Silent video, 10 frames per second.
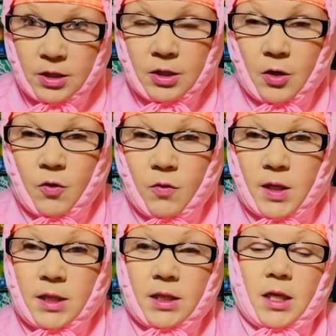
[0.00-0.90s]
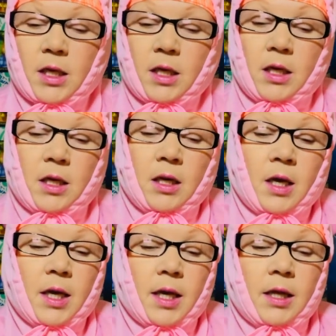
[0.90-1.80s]
is always key
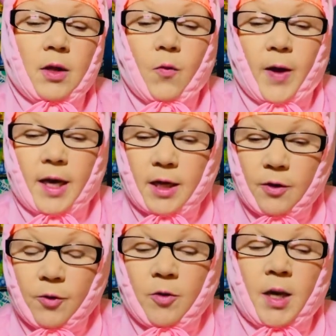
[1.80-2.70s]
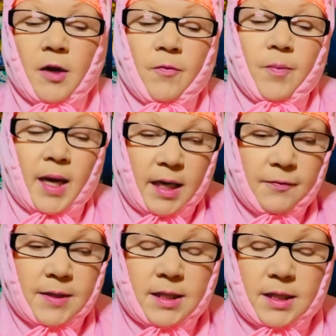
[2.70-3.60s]
in the waiting room of
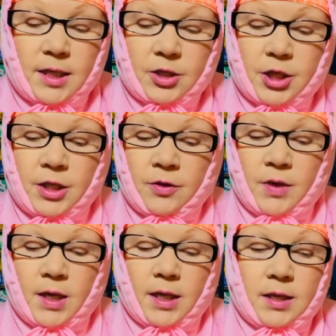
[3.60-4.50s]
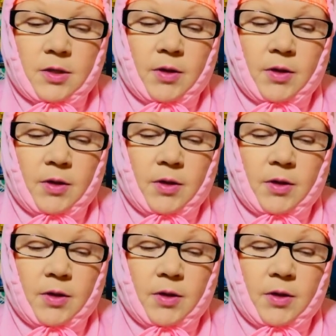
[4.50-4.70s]
manifestation, you guys.